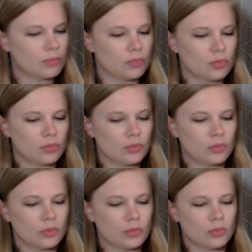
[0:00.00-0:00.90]

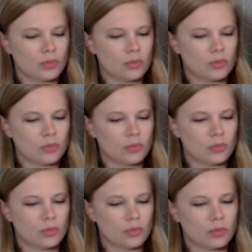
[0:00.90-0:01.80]

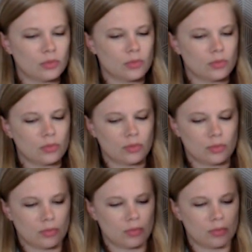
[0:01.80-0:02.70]

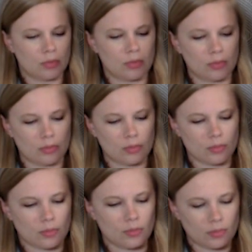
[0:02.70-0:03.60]

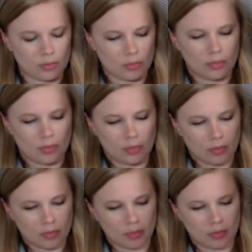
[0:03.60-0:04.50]

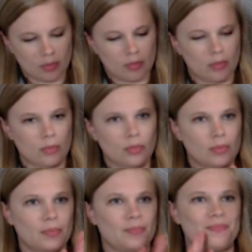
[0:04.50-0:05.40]

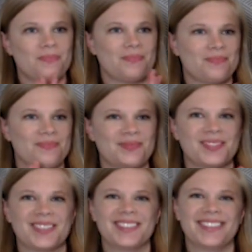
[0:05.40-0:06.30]

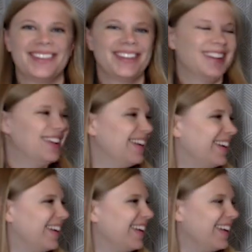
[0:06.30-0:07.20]

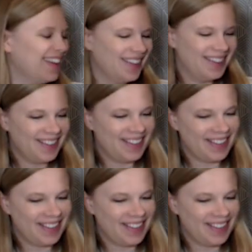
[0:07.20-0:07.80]
(not speaking)